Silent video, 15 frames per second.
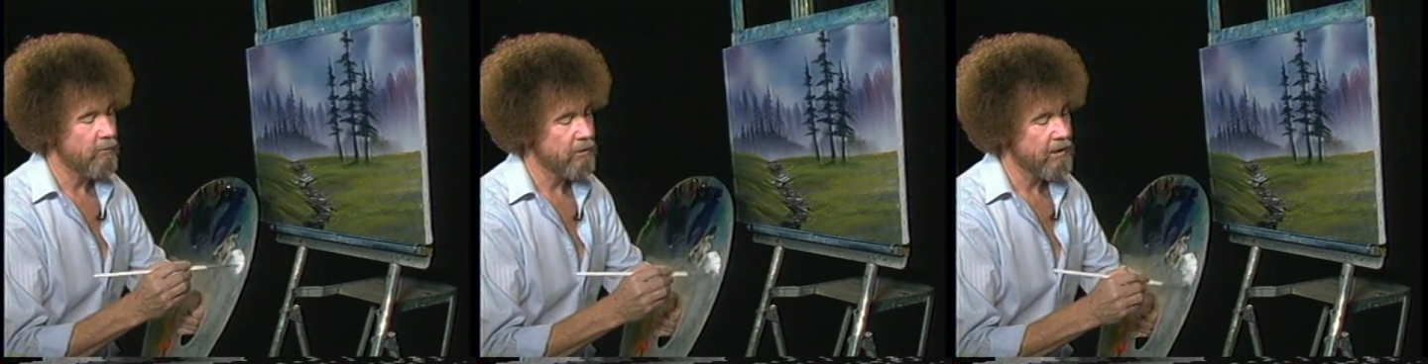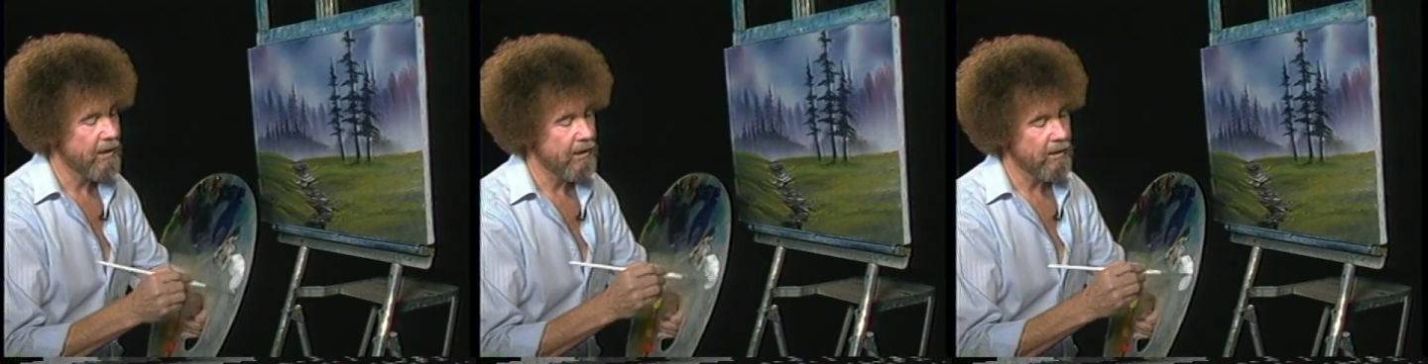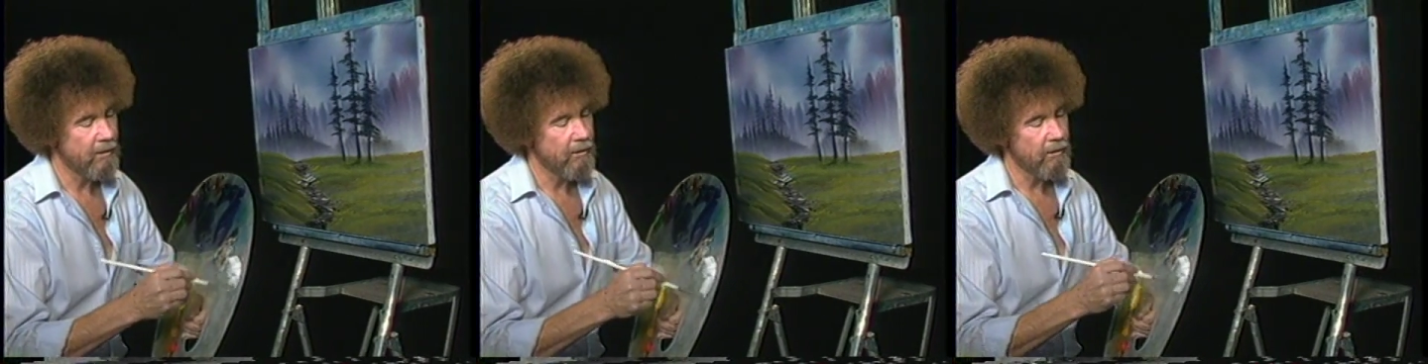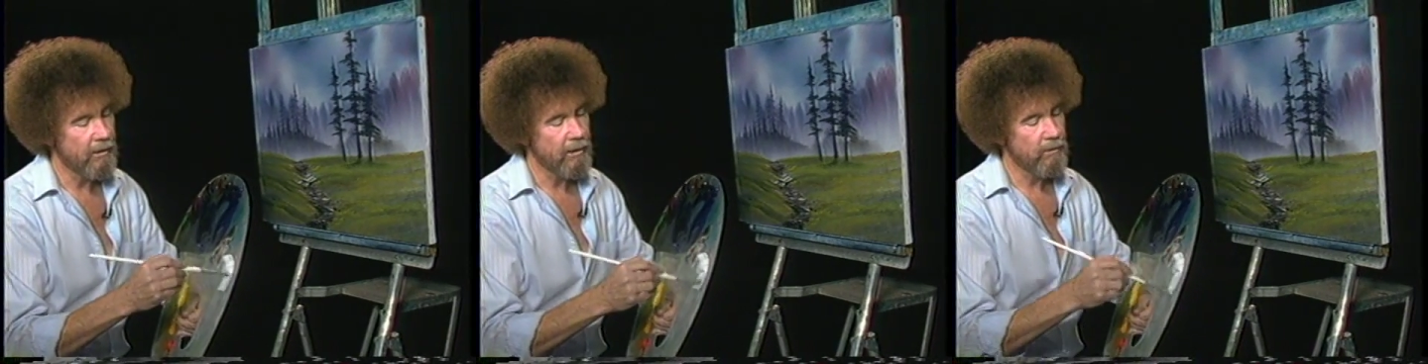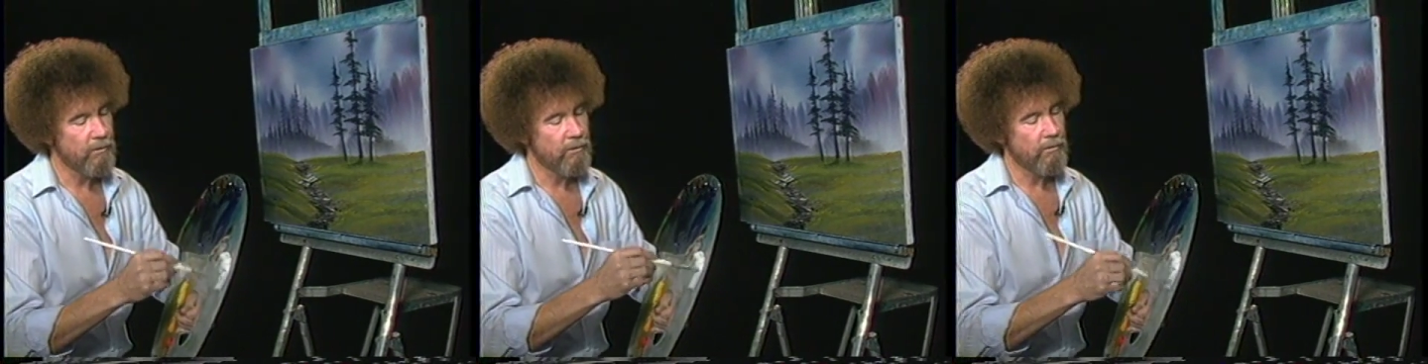I'm going to take a little
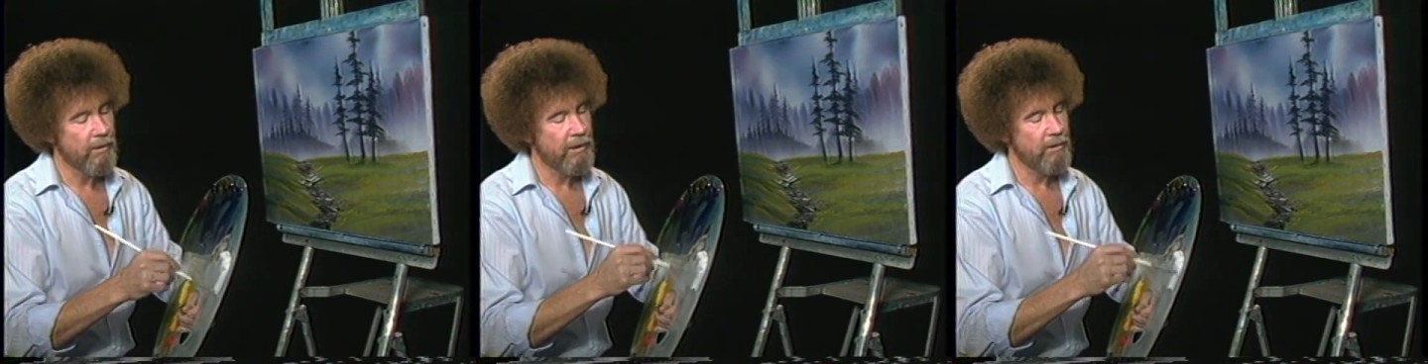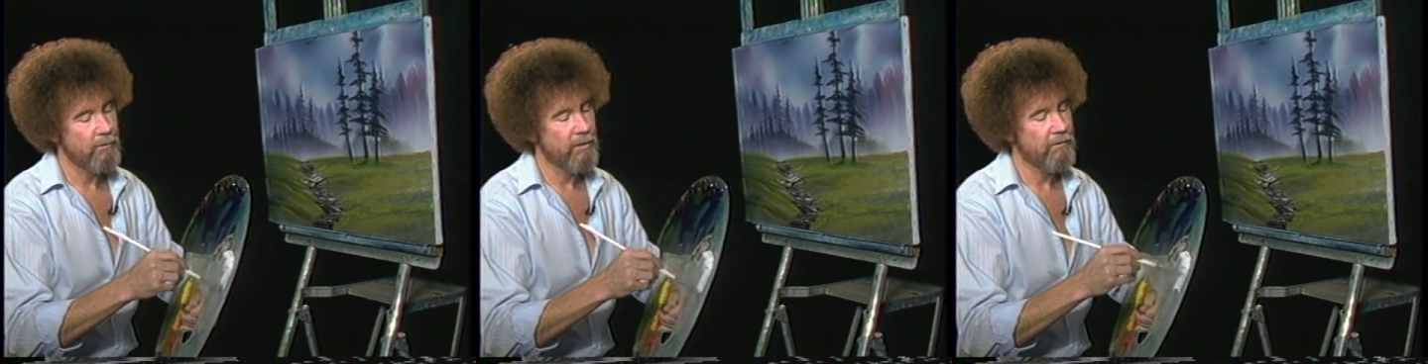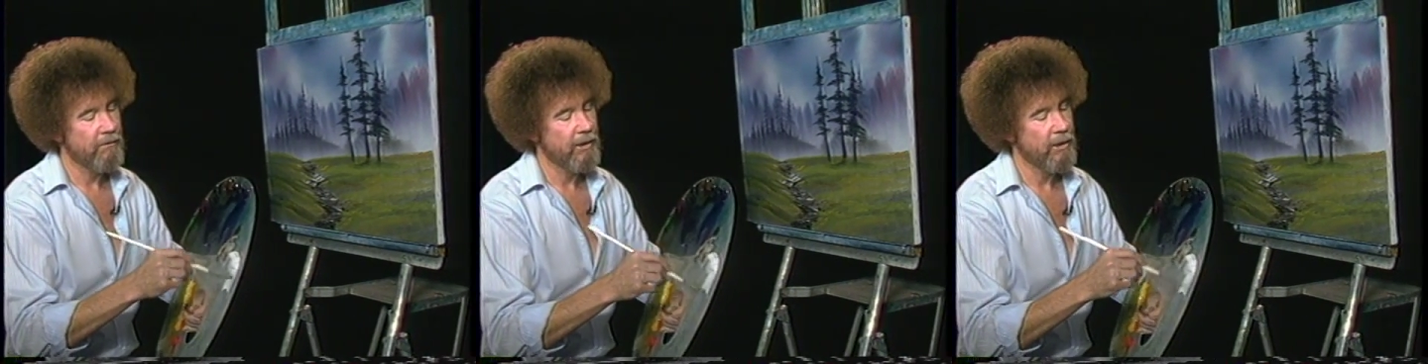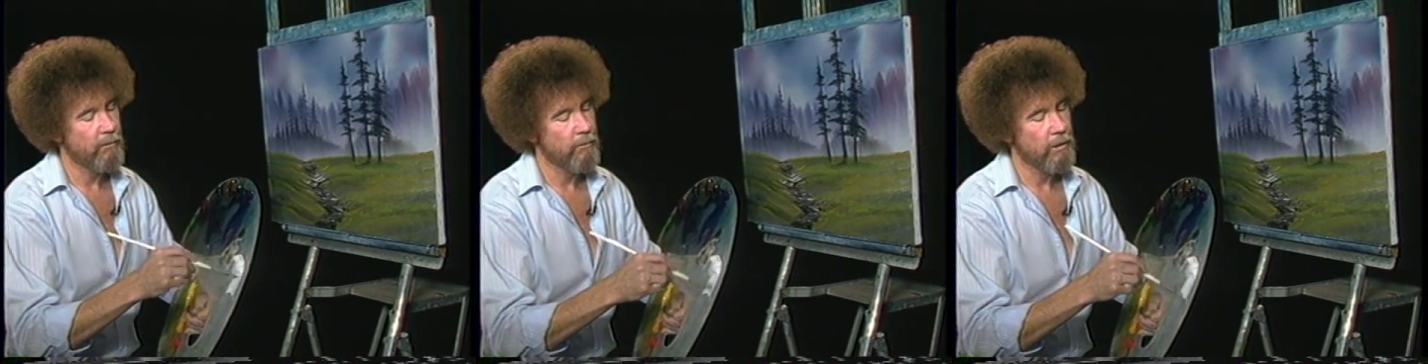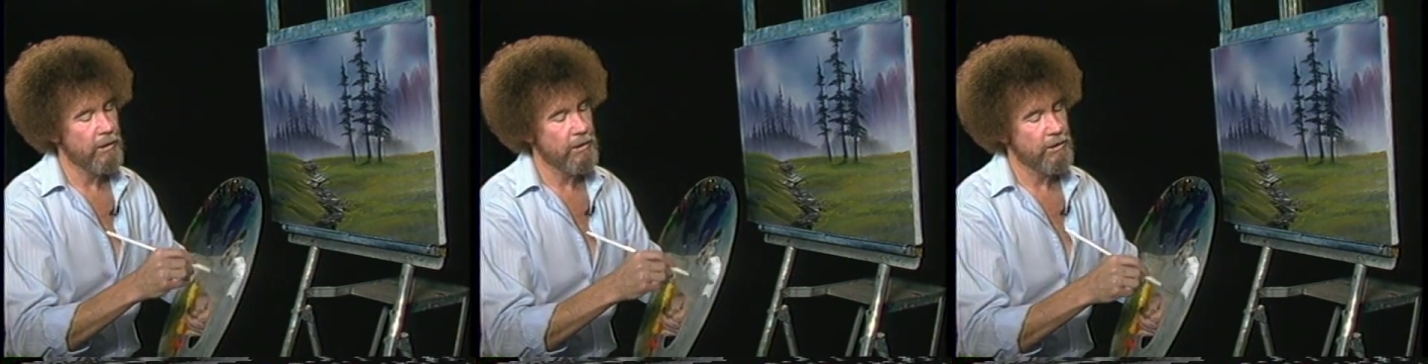liquid white on my
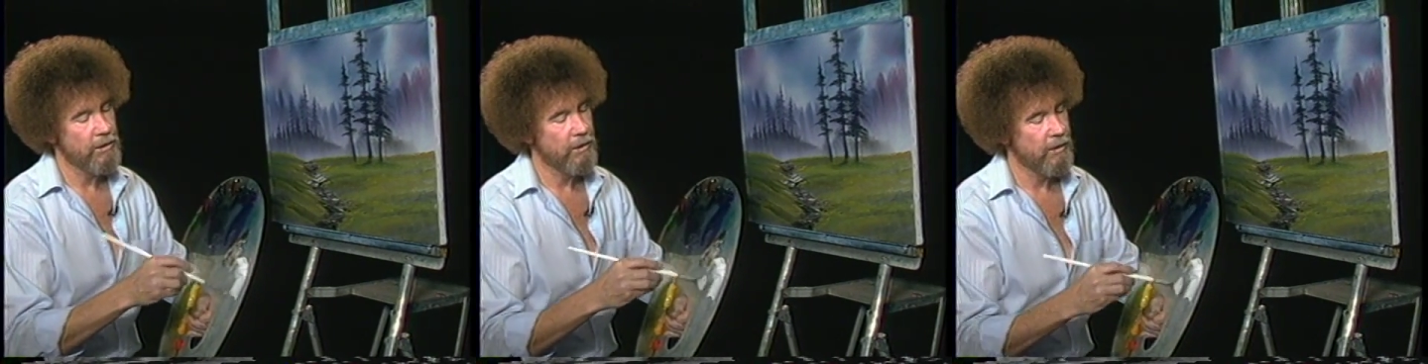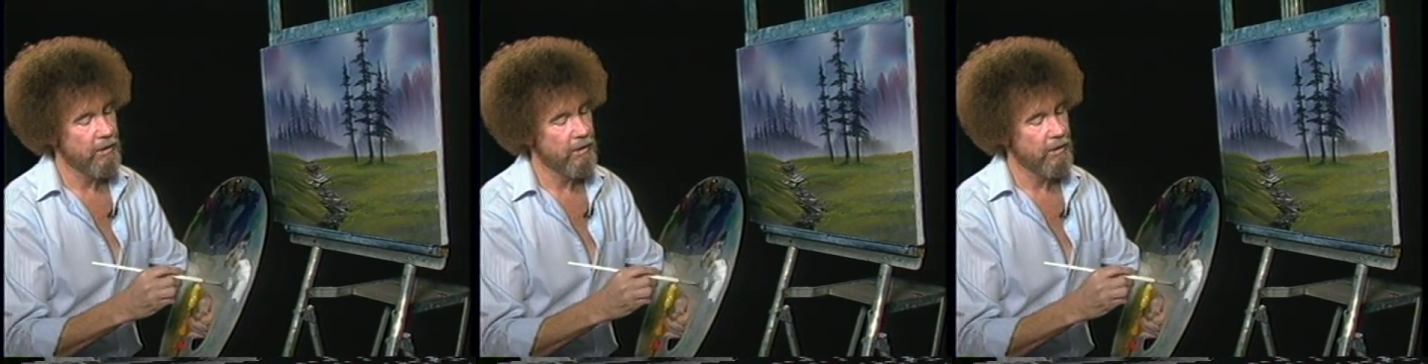fan brush